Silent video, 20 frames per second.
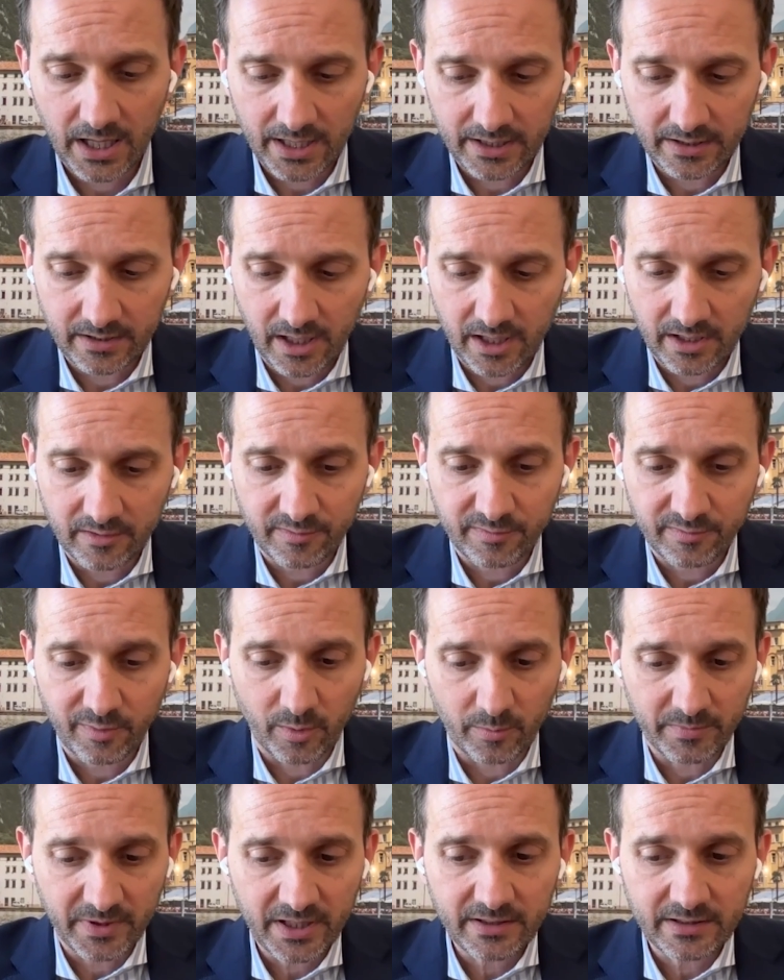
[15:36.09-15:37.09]
And
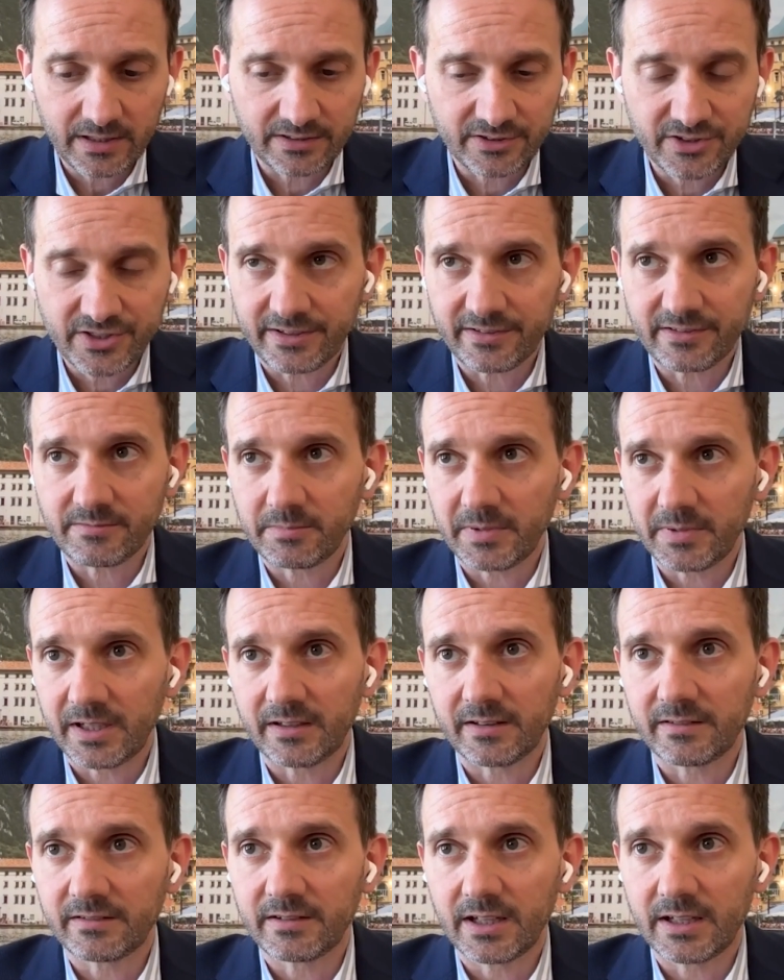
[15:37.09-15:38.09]
for me, that just
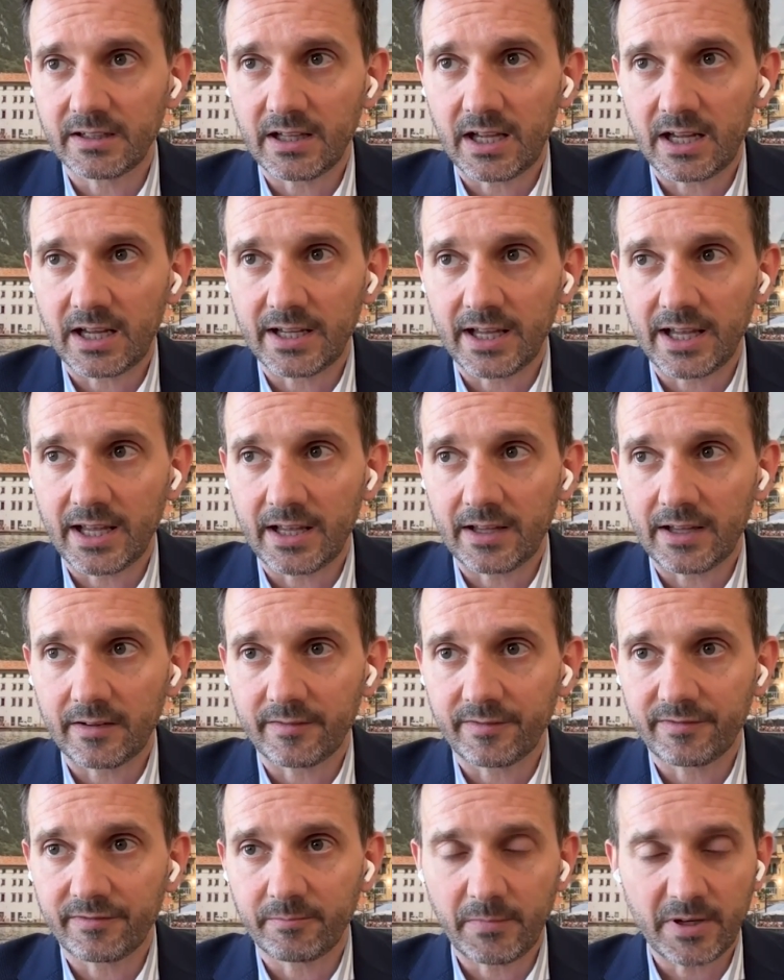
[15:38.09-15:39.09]
means that I
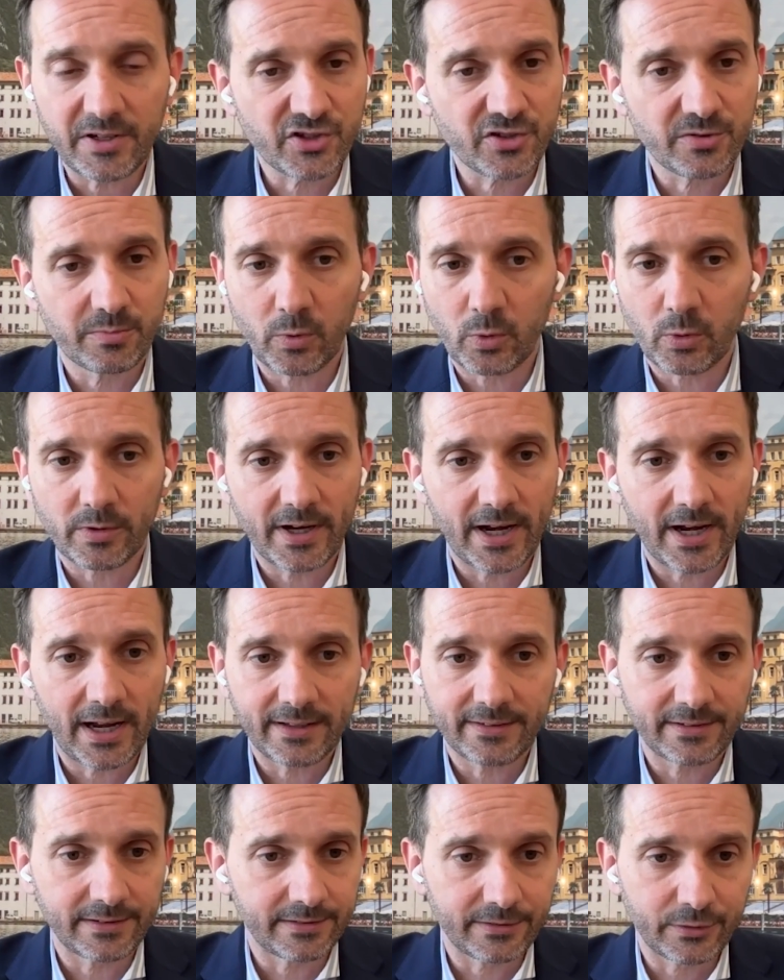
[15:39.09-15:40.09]
have much more
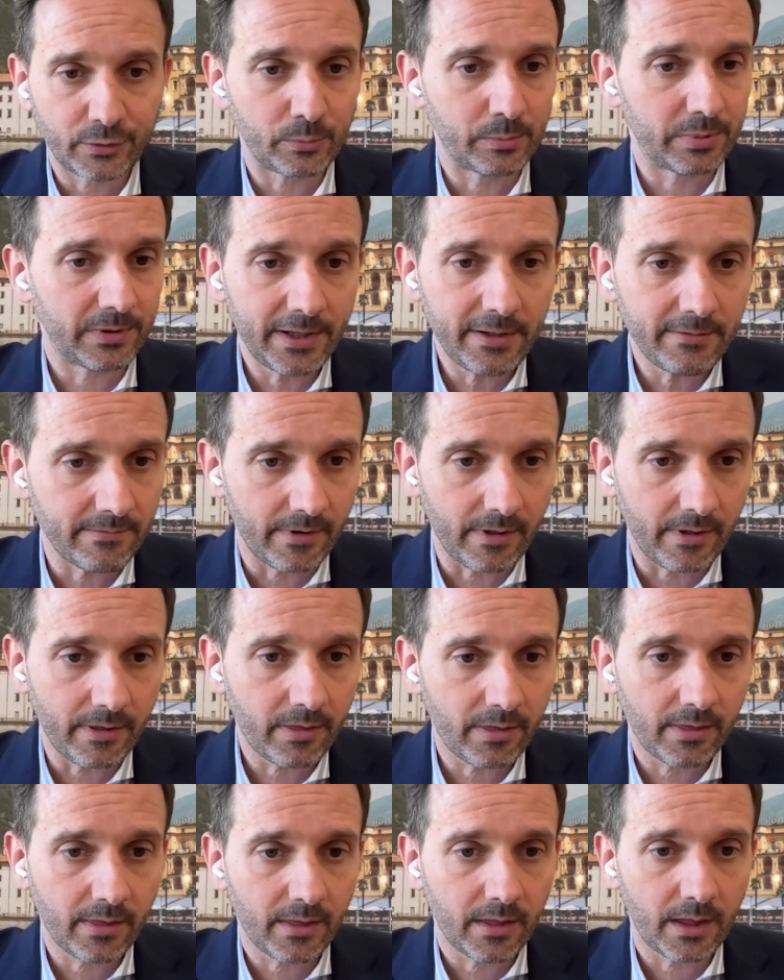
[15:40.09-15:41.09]
assets to play
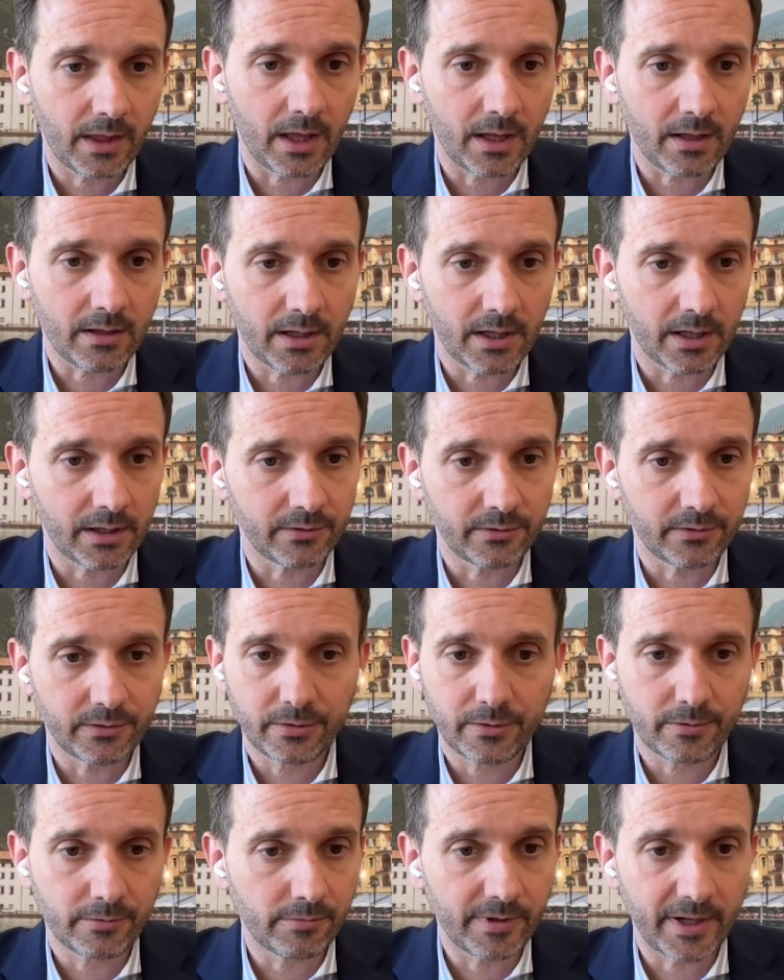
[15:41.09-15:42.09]
with, yeah, and
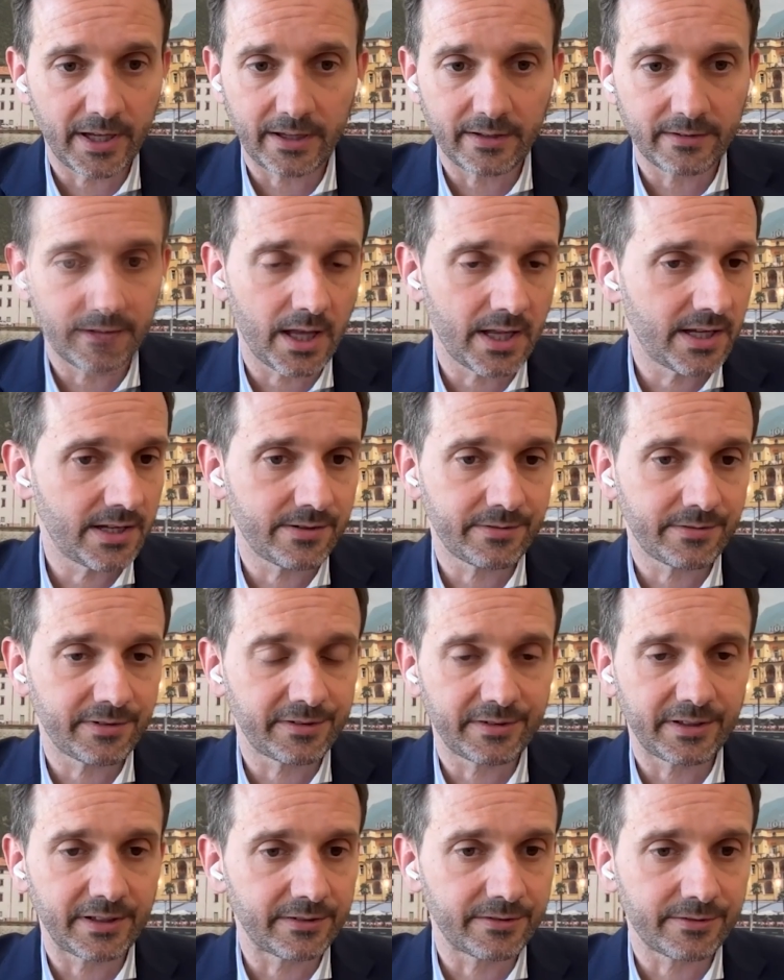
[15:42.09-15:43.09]
to create
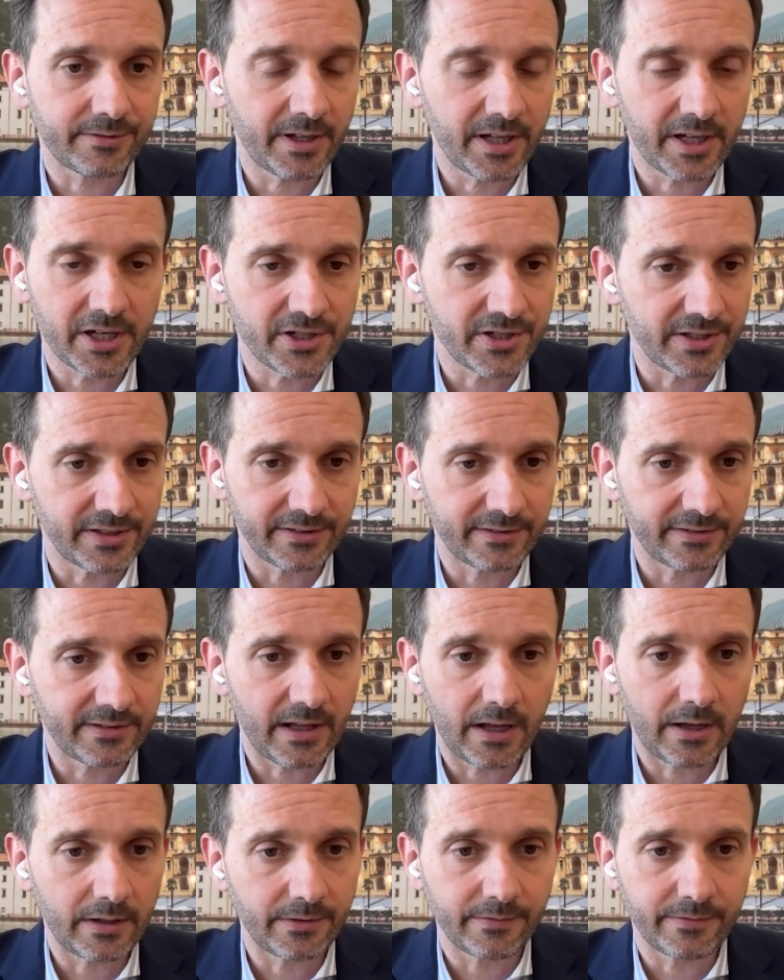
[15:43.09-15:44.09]
interesting strategies
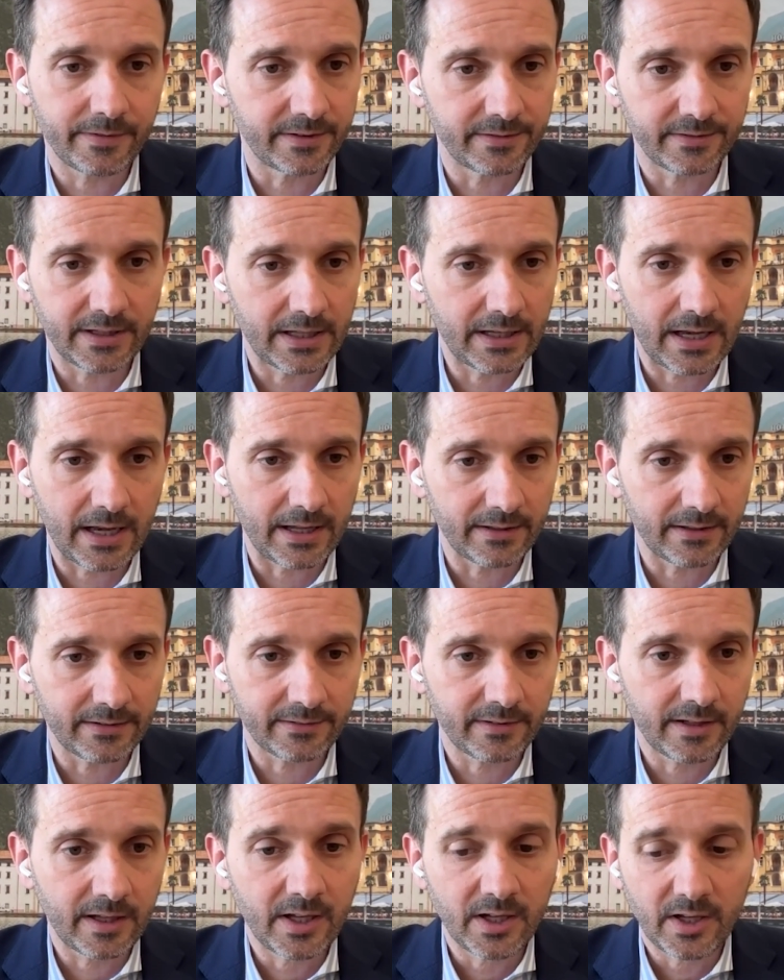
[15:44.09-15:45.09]
out of this
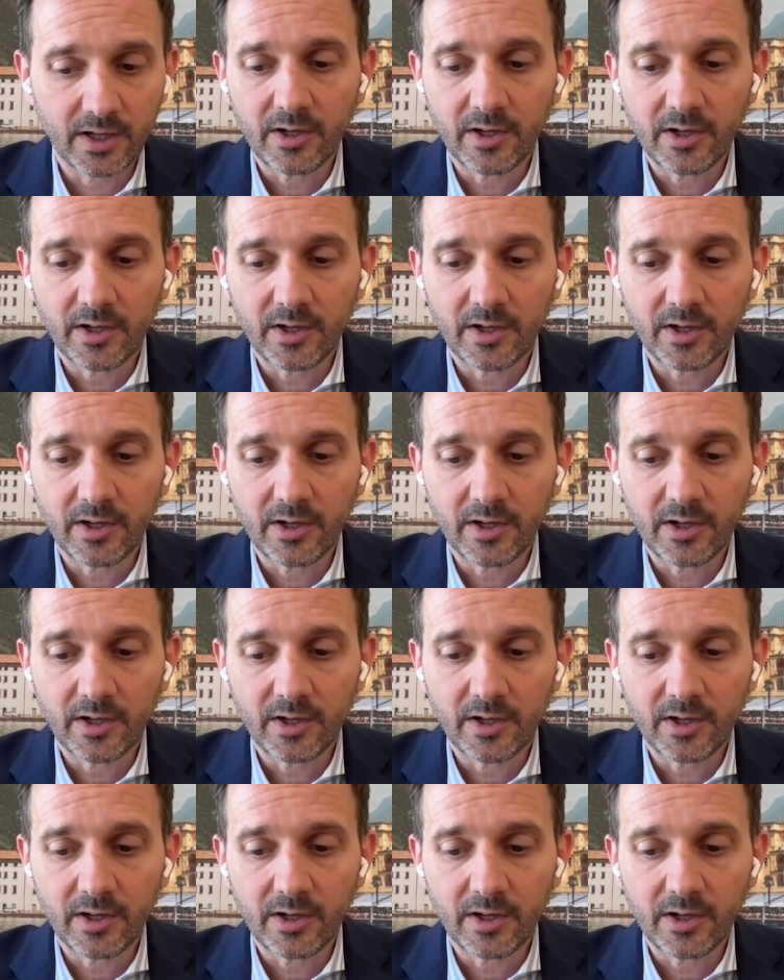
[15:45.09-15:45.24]
index.